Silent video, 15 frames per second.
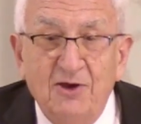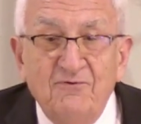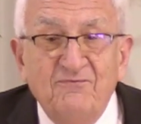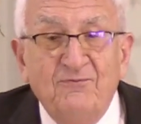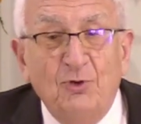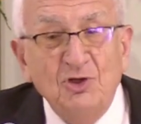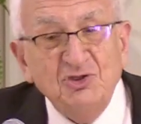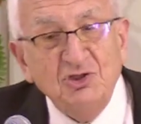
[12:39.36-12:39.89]

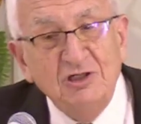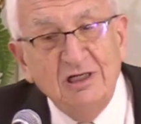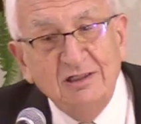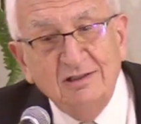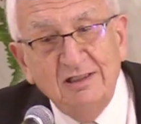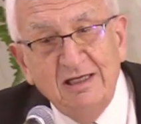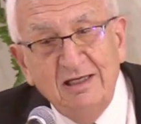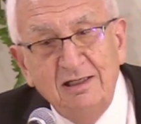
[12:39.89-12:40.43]
Our first
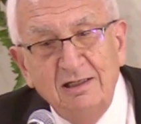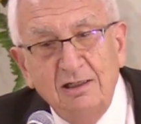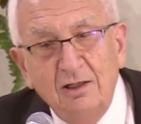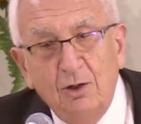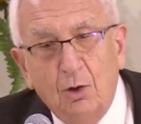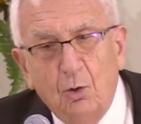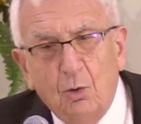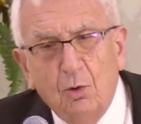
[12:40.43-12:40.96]
reaction
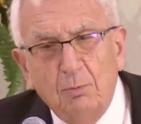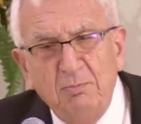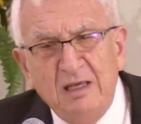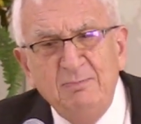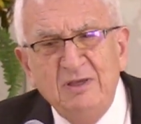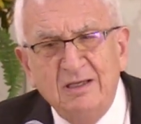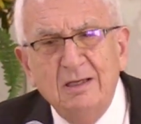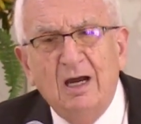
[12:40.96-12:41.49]
was, How are we going to
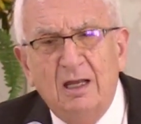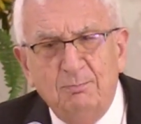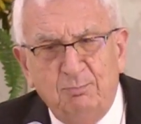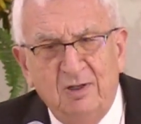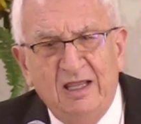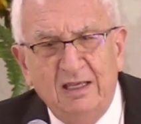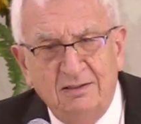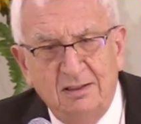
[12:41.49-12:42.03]
talk to
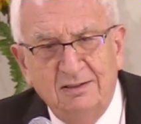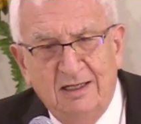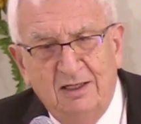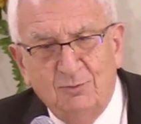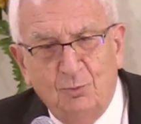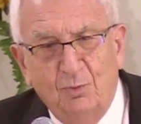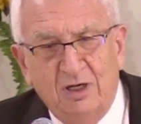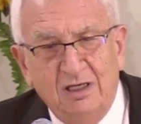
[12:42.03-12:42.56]
this man?
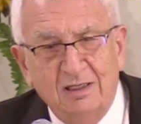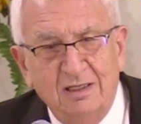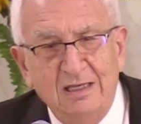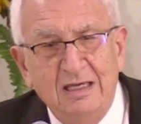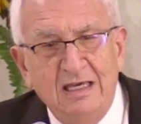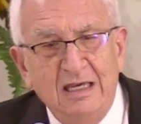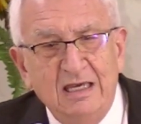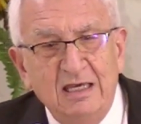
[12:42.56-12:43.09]
Because we don't
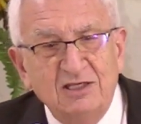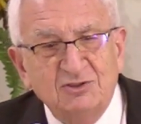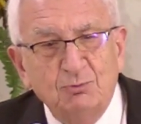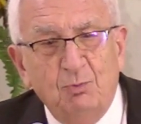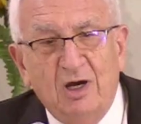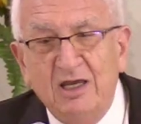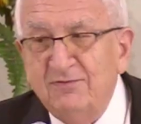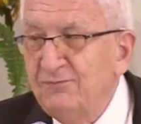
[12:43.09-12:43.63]
know the
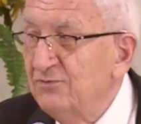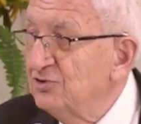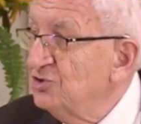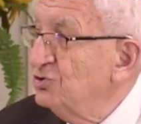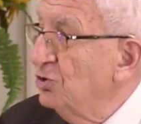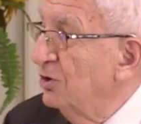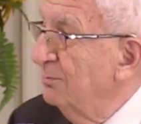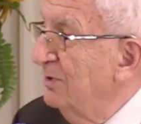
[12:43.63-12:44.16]
language.
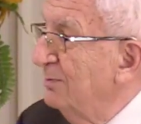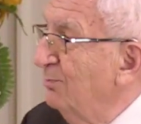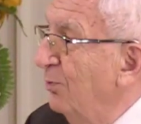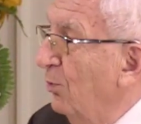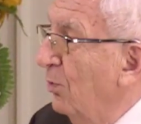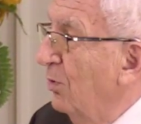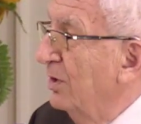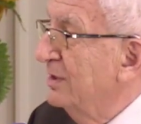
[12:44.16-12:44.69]

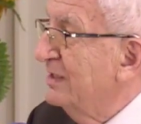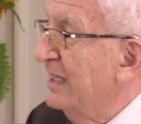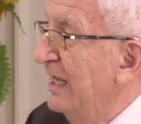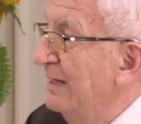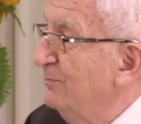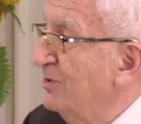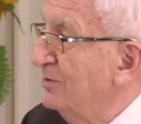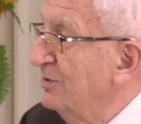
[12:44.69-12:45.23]

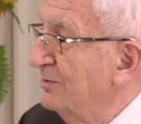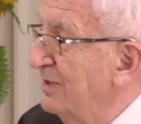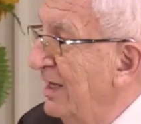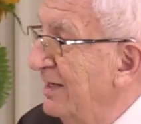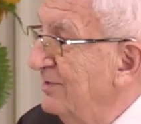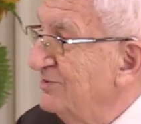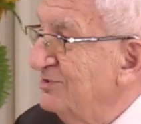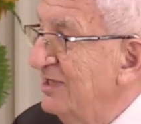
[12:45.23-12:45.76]
Fortunately,
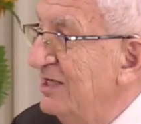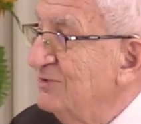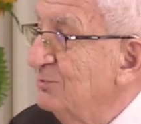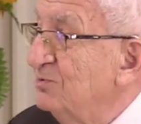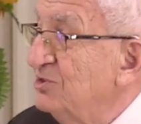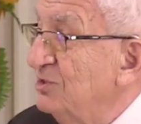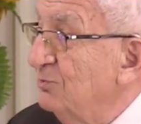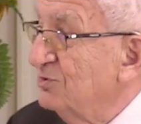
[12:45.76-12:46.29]
or
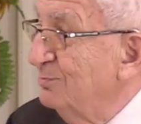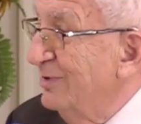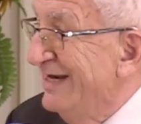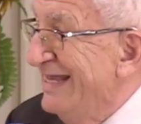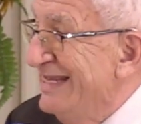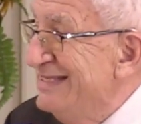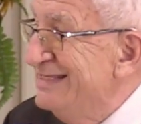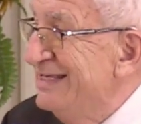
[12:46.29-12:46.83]
maybe
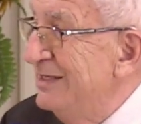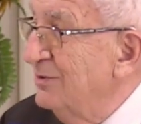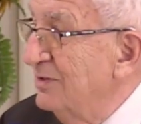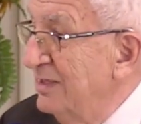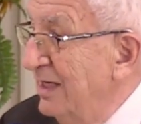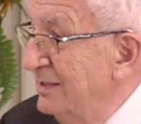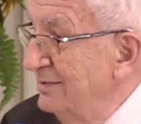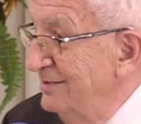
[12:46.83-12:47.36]
God planned it
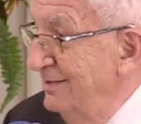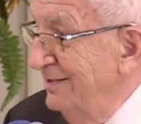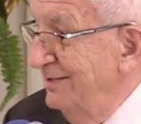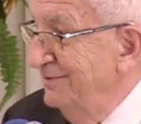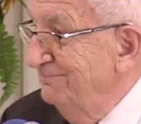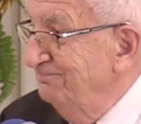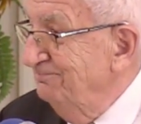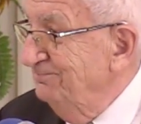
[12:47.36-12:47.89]
that way,
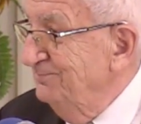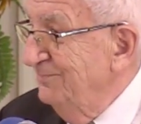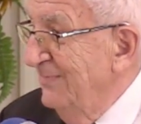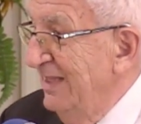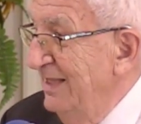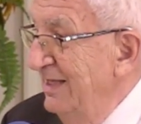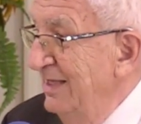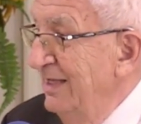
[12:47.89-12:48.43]

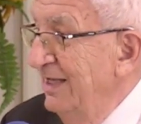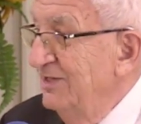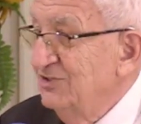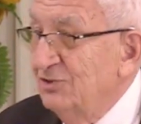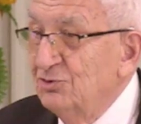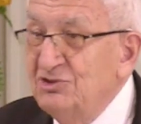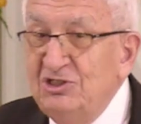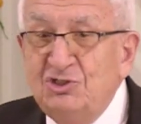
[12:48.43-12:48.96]
his wife
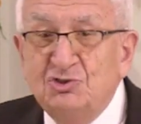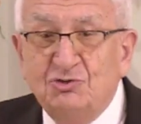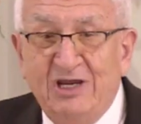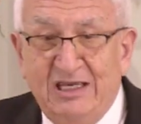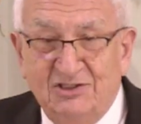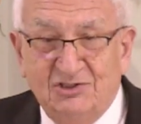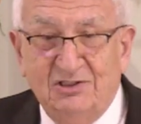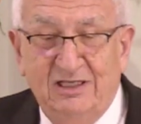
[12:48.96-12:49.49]
was German
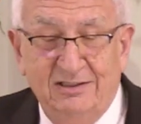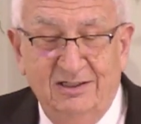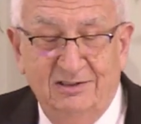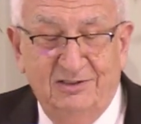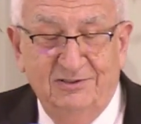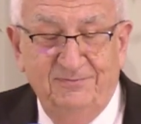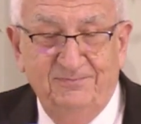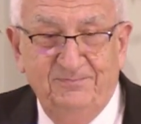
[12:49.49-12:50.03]
born,
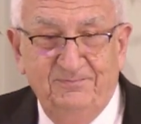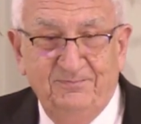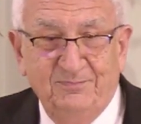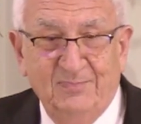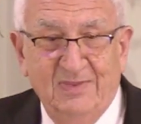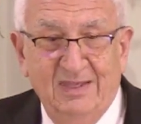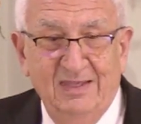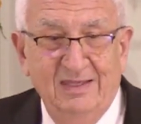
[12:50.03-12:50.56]
came to the
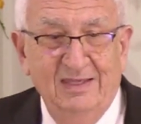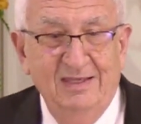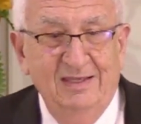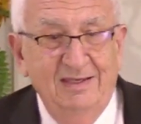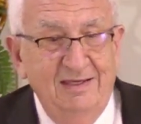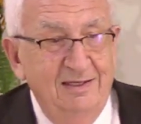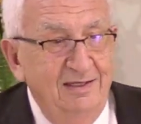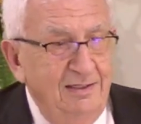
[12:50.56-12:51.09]
United
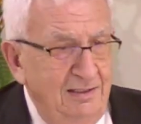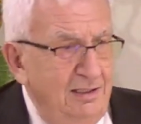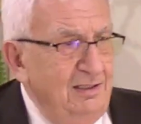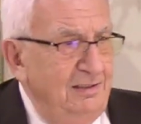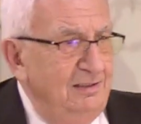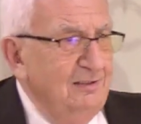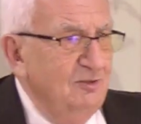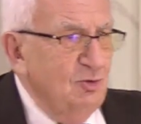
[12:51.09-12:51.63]
States when she was
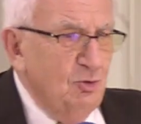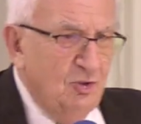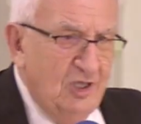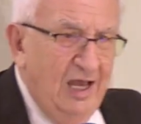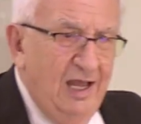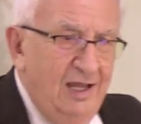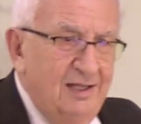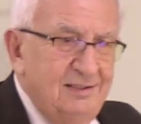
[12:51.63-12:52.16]
about 18
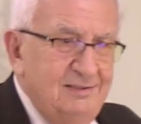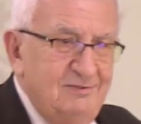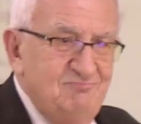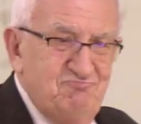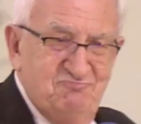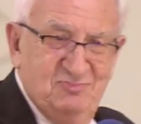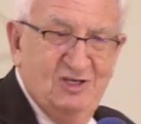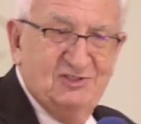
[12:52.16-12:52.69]
or
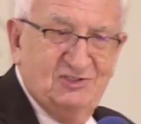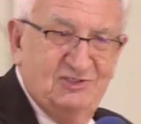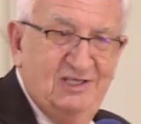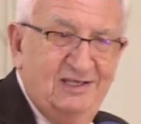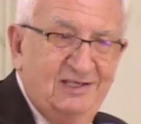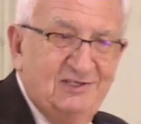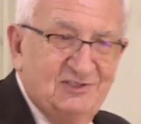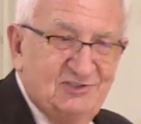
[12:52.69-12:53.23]
19.
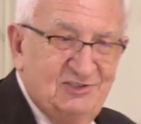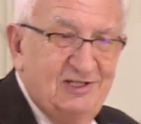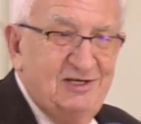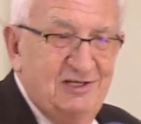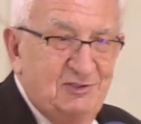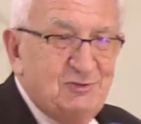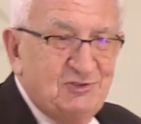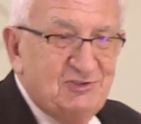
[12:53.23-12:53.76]

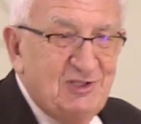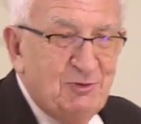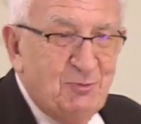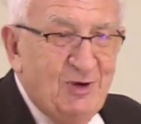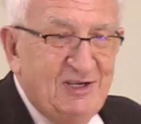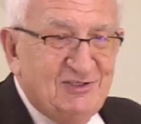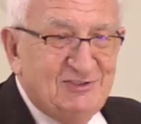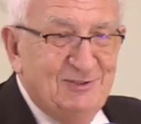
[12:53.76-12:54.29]
And so she
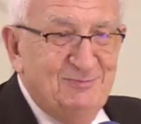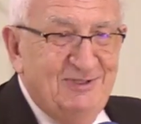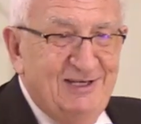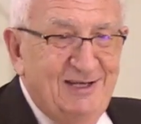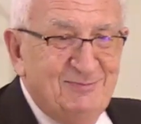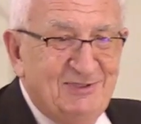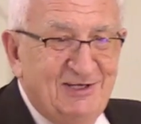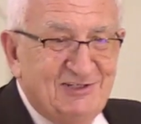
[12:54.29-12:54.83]

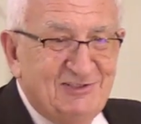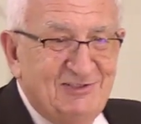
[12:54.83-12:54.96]
translated.